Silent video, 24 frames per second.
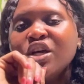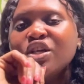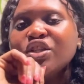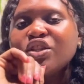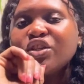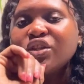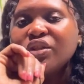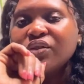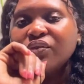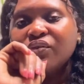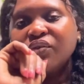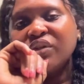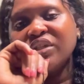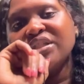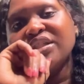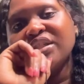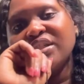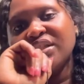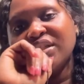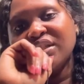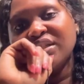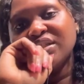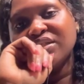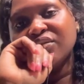So the first
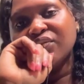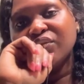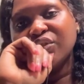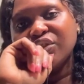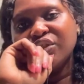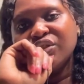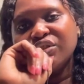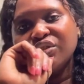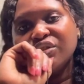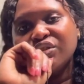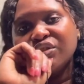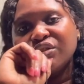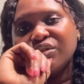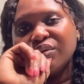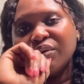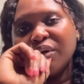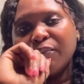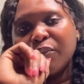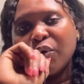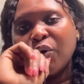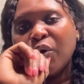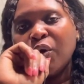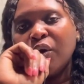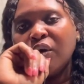thing is for you to
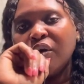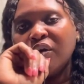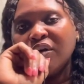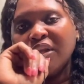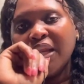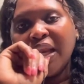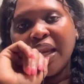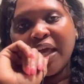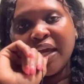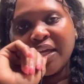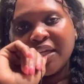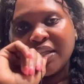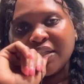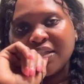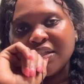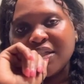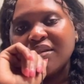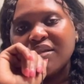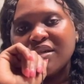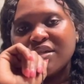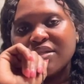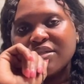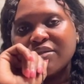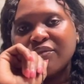go online.
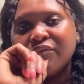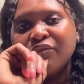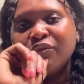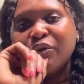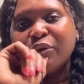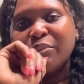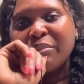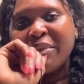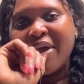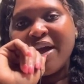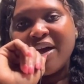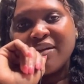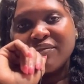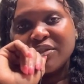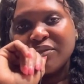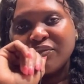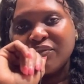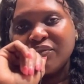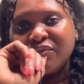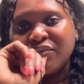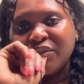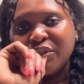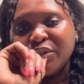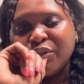There's a form you have to
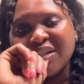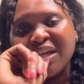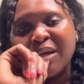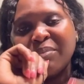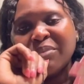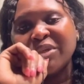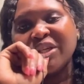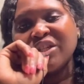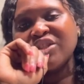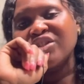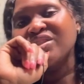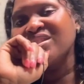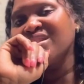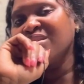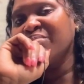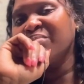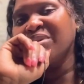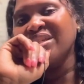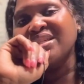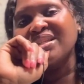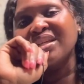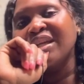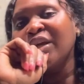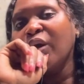fill. The application is
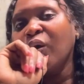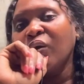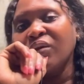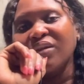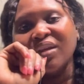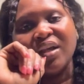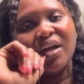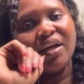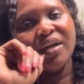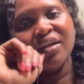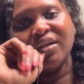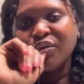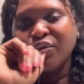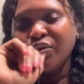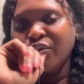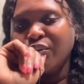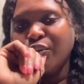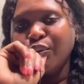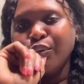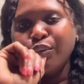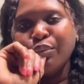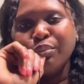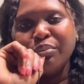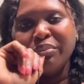basically online,
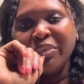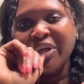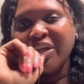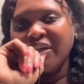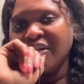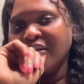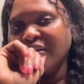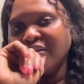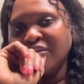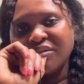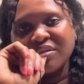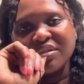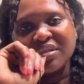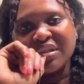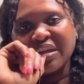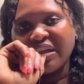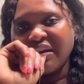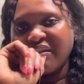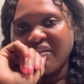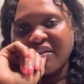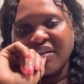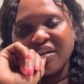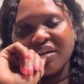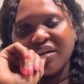no mails,
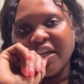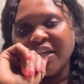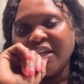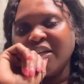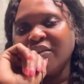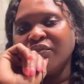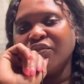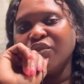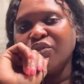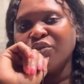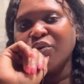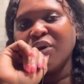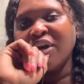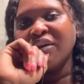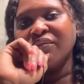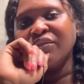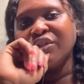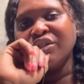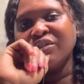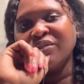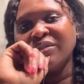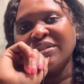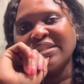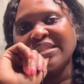nothing. And if you don't have a
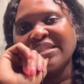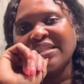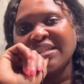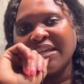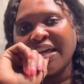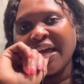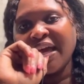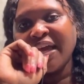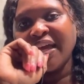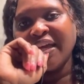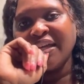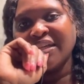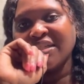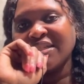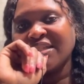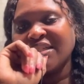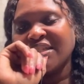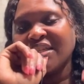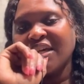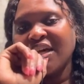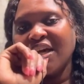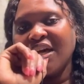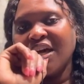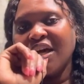
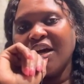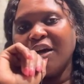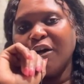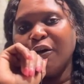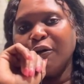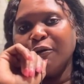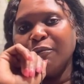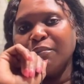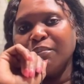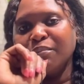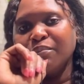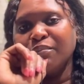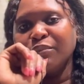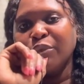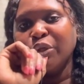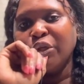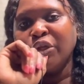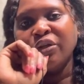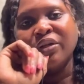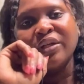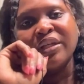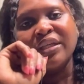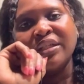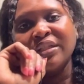USCIS
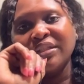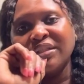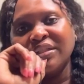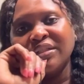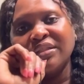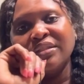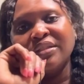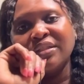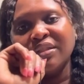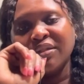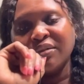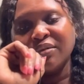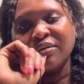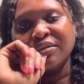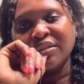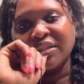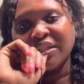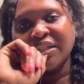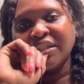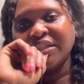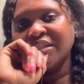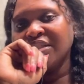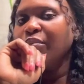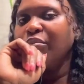login details
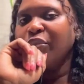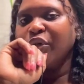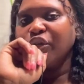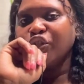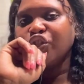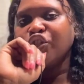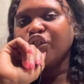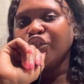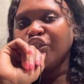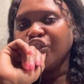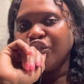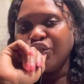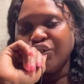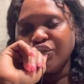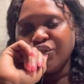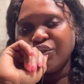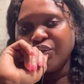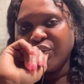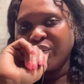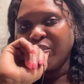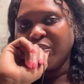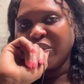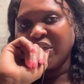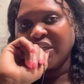yet, make sure you
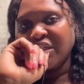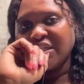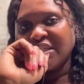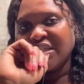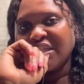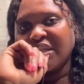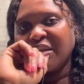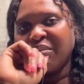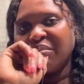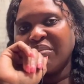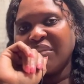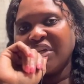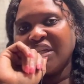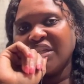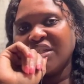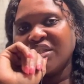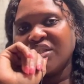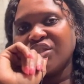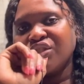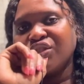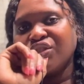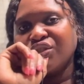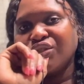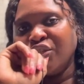do it because it
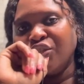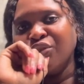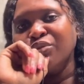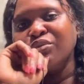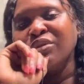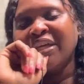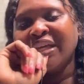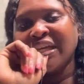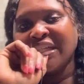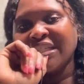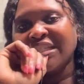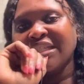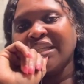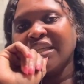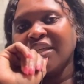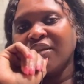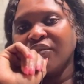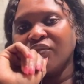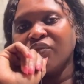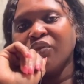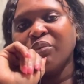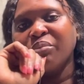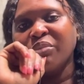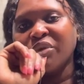makes you getting
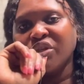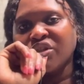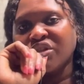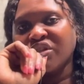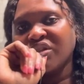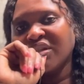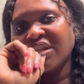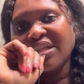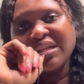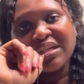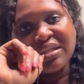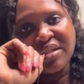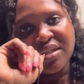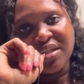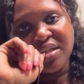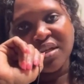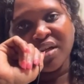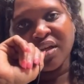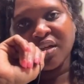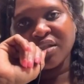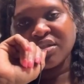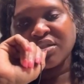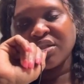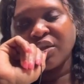information
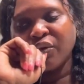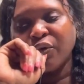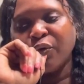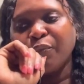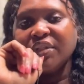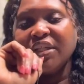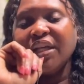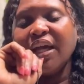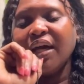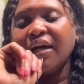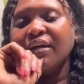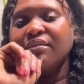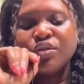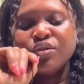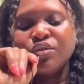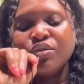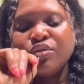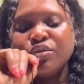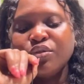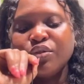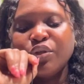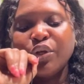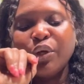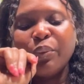easier. So
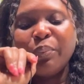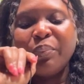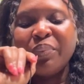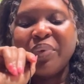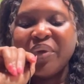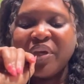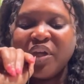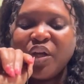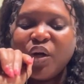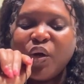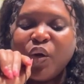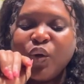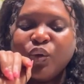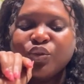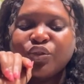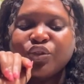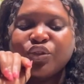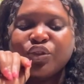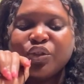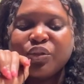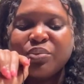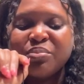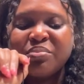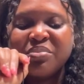do not pay or
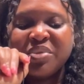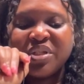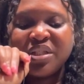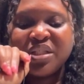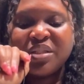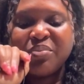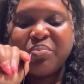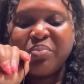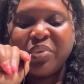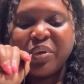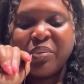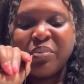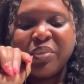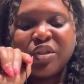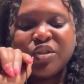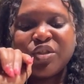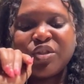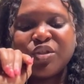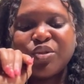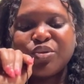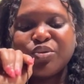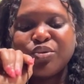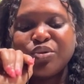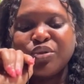submit
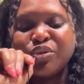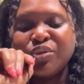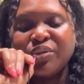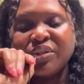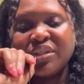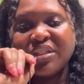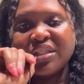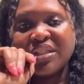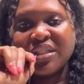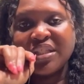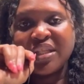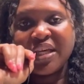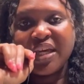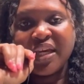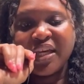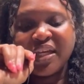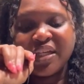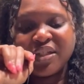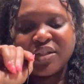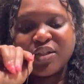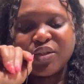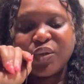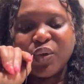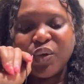payments to
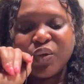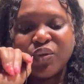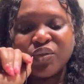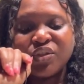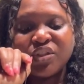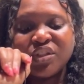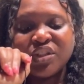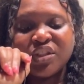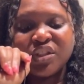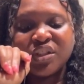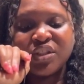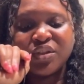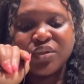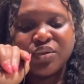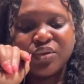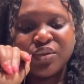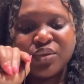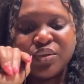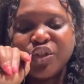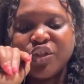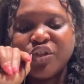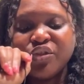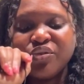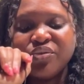USCIS until
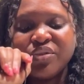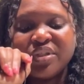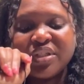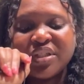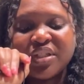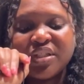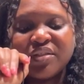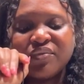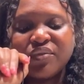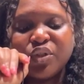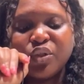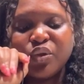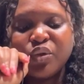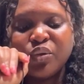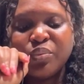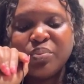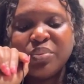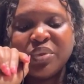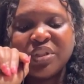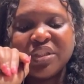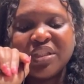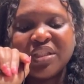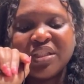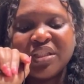you receive the
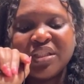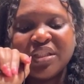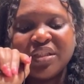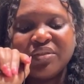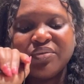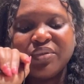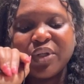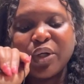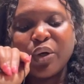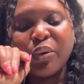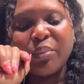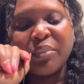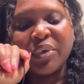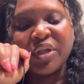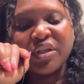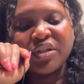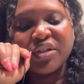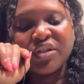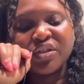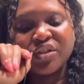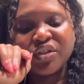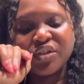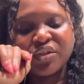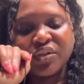OPT
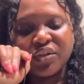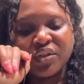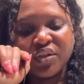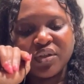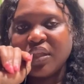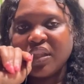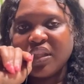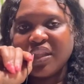recommendation.